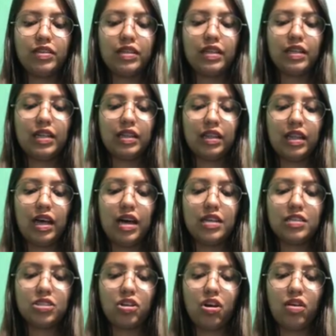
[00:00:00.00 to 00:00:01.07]

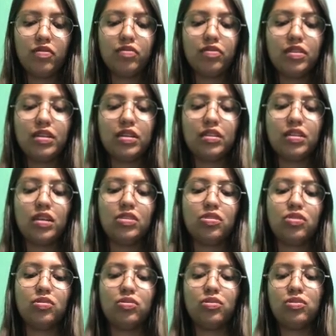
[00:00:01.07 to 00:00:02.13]
class conflict and
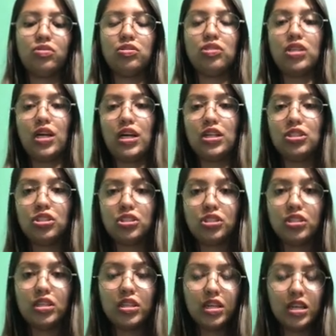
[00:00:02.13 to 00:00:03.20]
social change
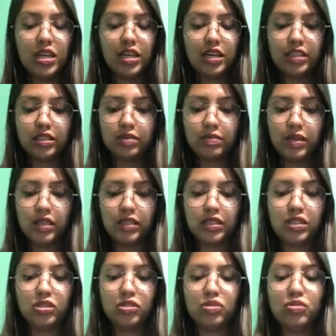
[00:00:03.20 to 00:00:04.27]
is
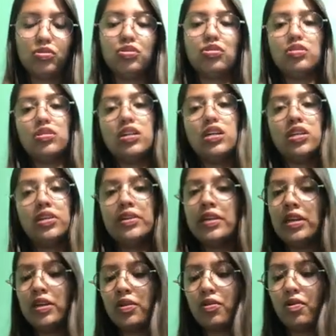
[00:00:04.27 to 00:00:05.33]
mainly due to the
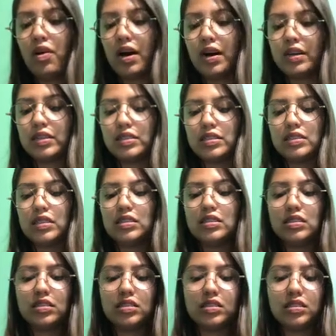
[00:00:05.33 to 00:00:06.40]
unequal
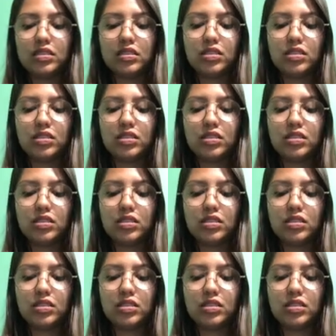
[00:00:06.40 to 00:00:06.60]
access